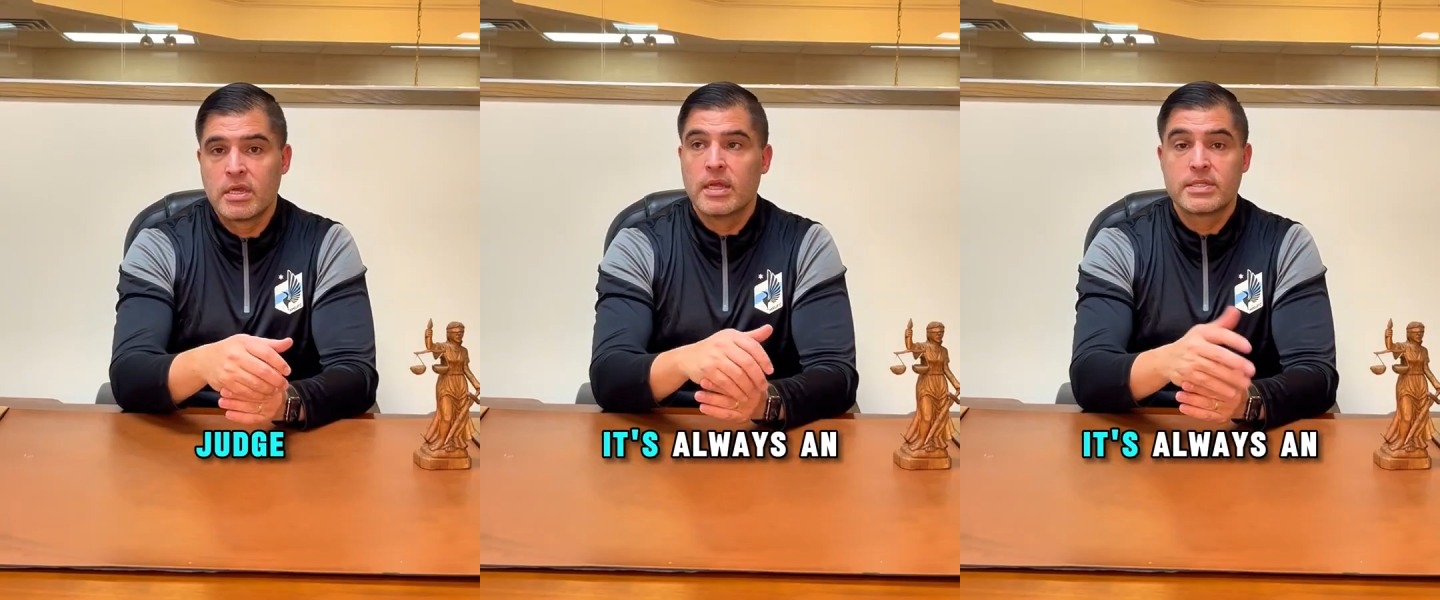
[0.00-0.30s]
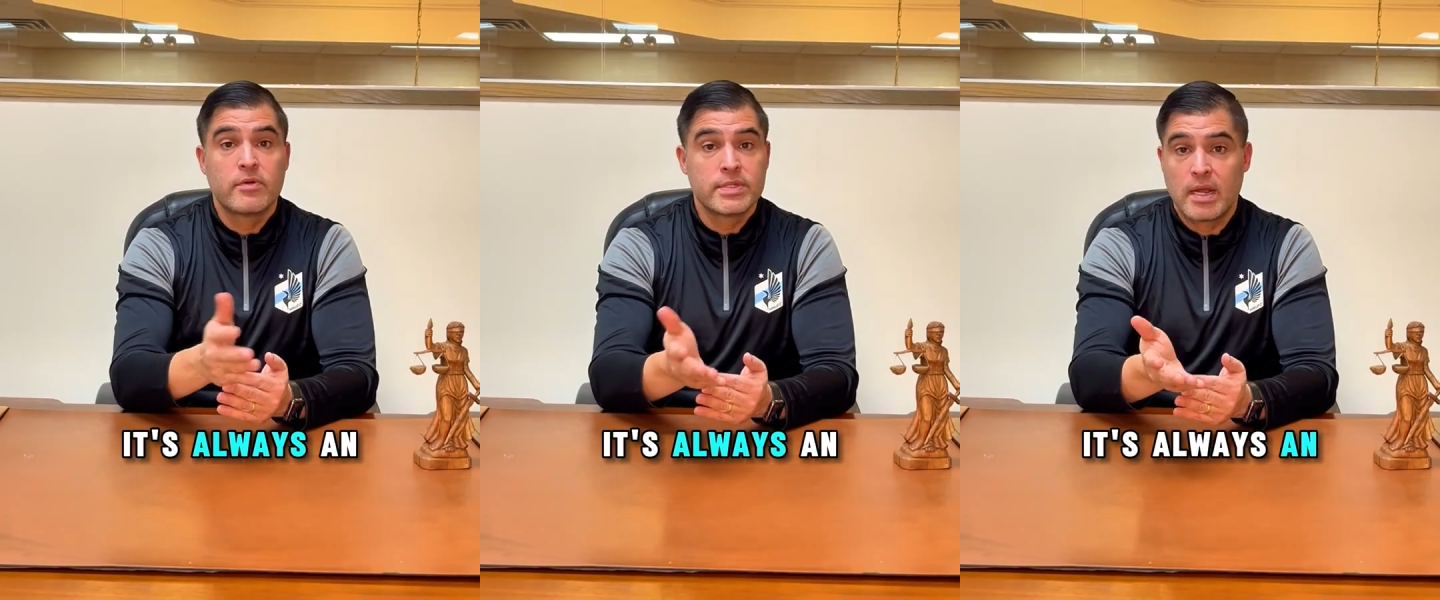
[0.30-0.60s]

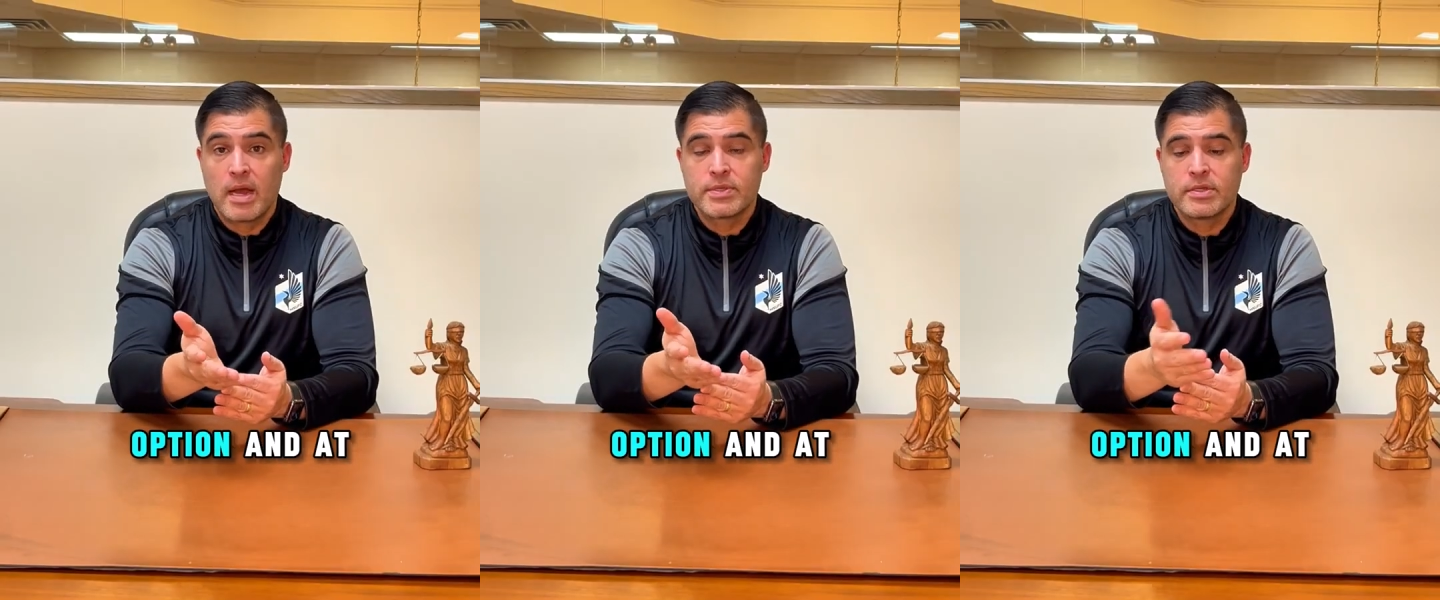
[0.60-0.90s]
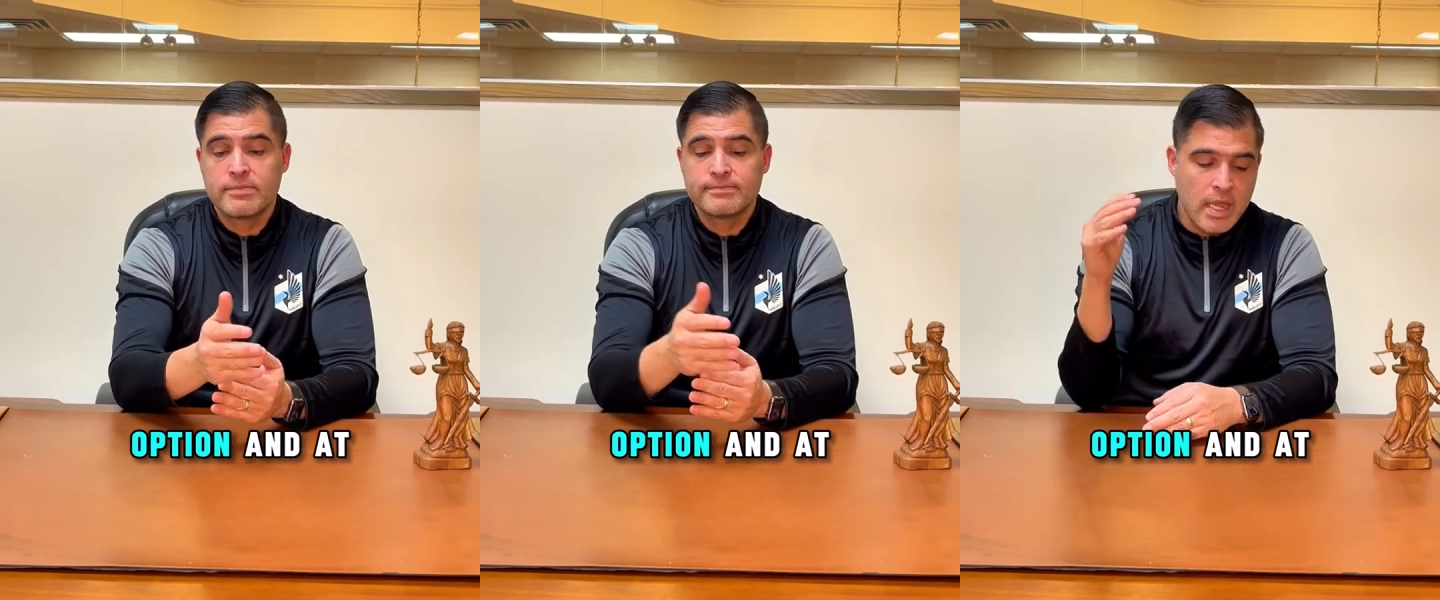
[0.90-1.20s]
It's always an
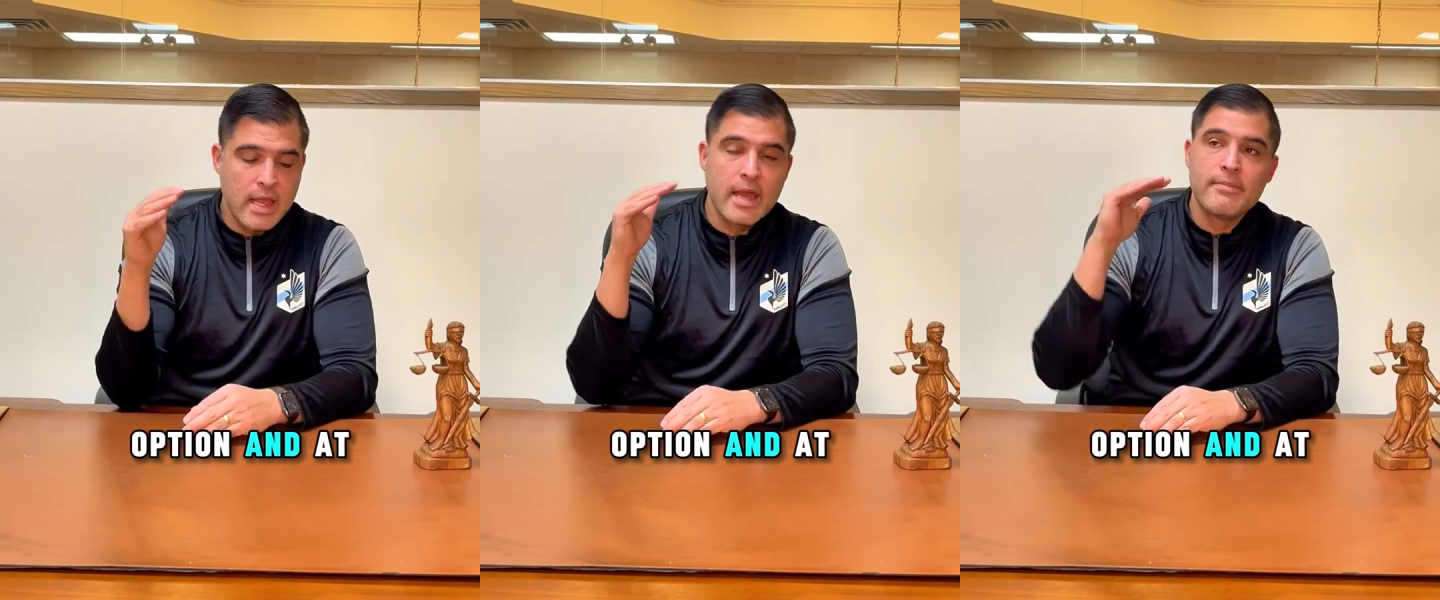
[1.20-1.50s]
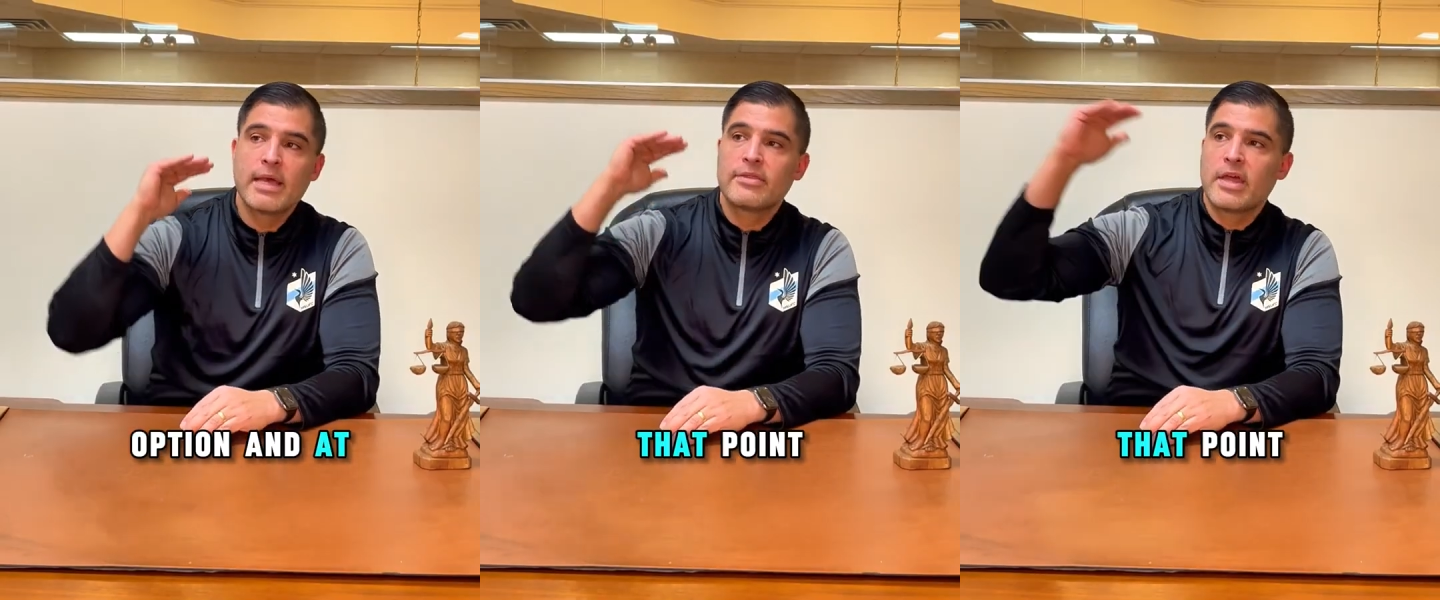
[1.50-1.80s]
option.
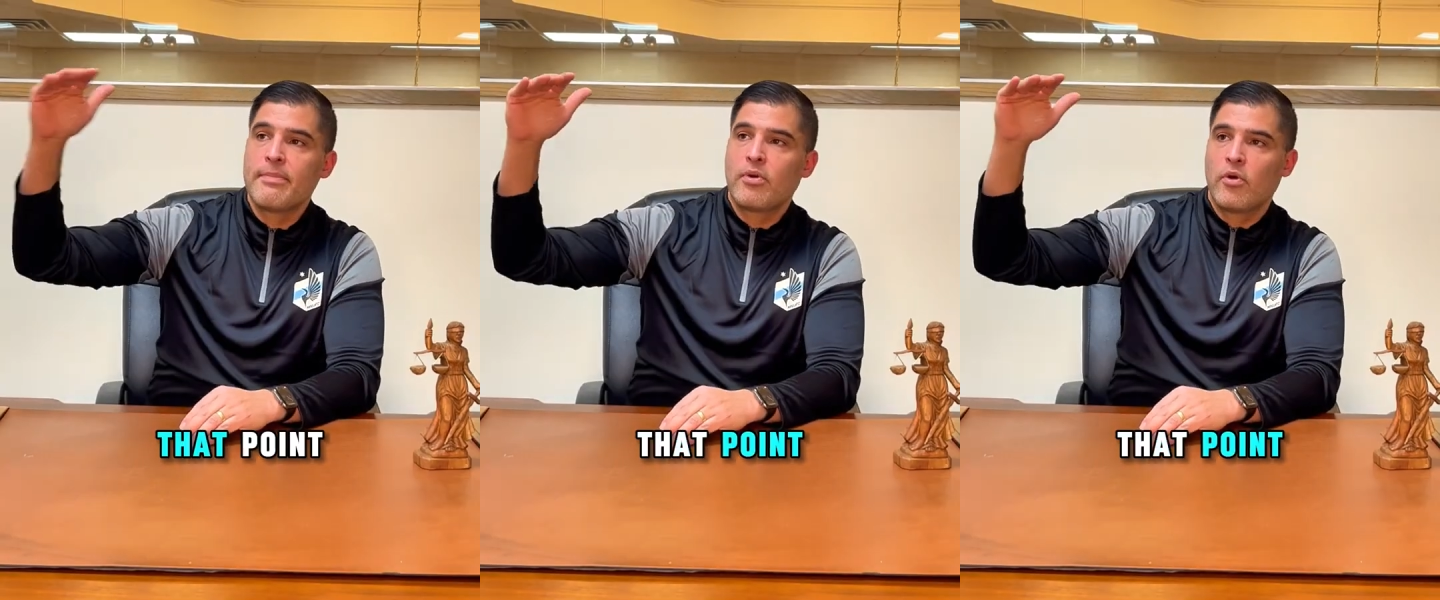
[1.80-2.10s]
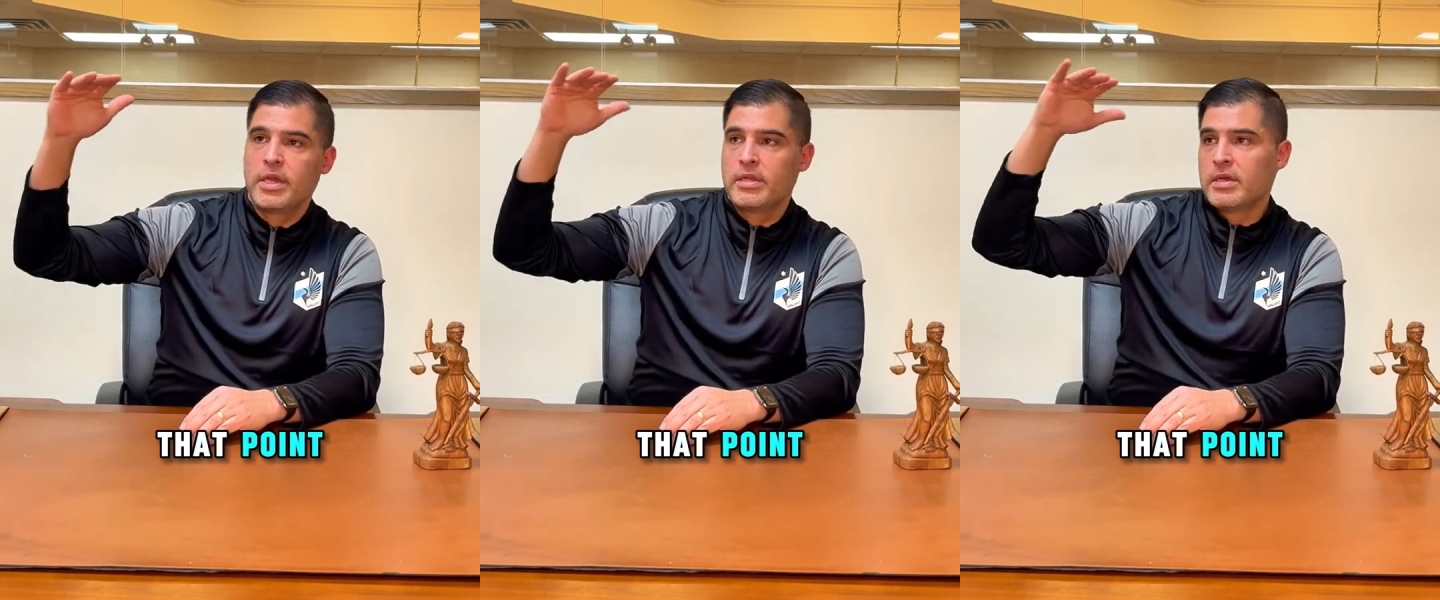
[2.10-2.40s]
And at that
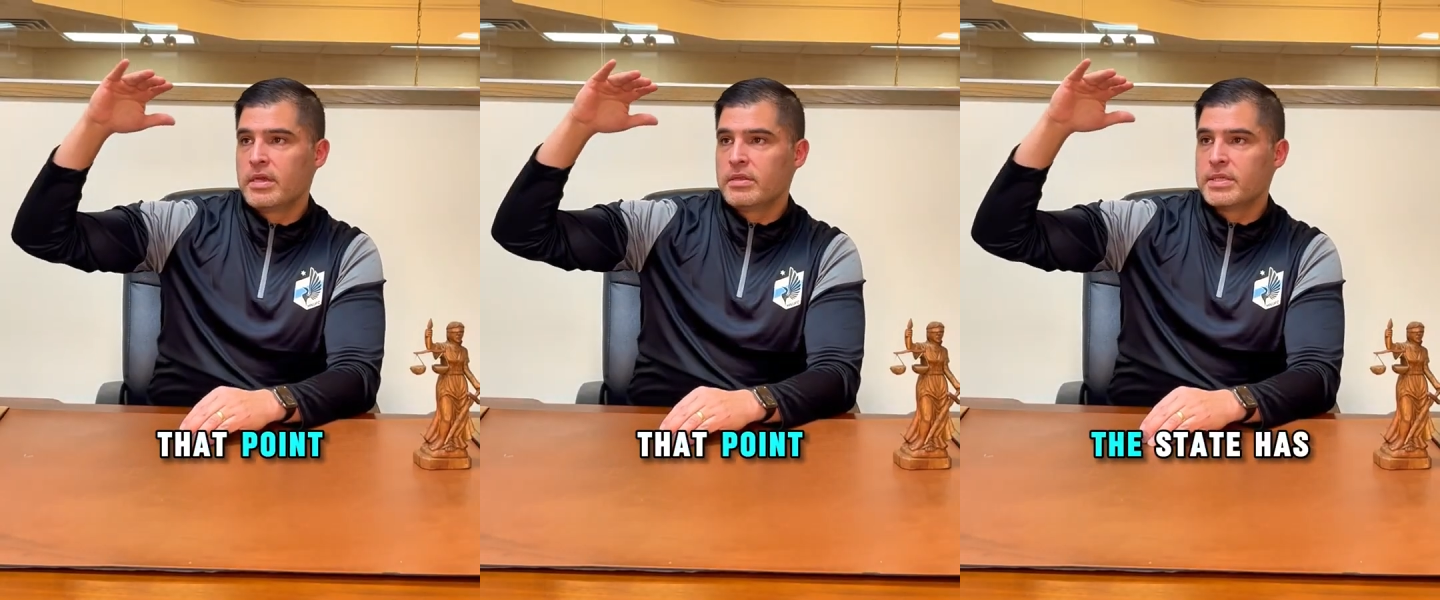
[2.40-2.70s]
point,